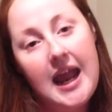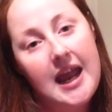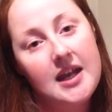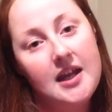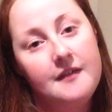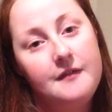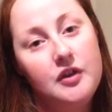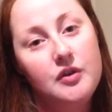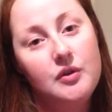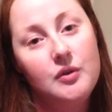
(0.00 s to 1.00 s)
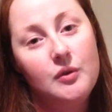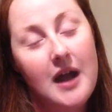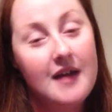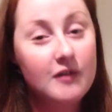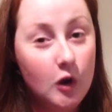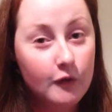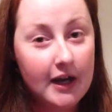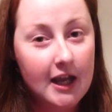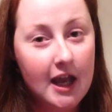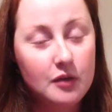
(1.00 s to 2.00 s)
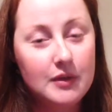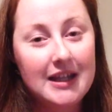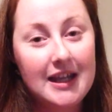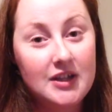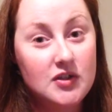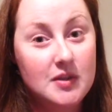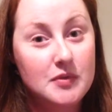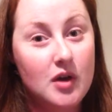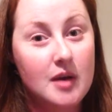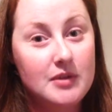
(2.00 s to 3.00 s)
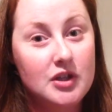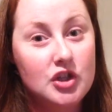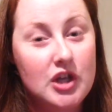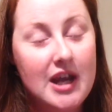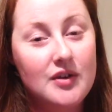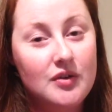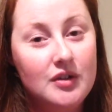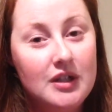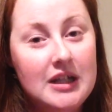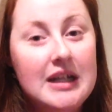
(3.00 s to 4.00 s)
And if you haven't already and would like to subscribe to this channel,